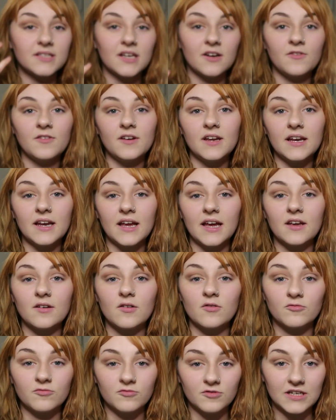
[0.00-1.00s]
definitely like
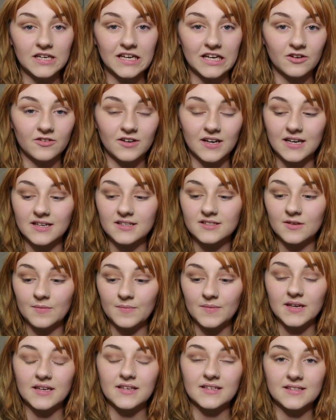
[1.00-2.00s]
recreate
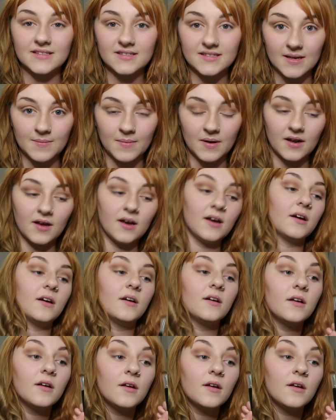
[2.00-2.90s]
something similar.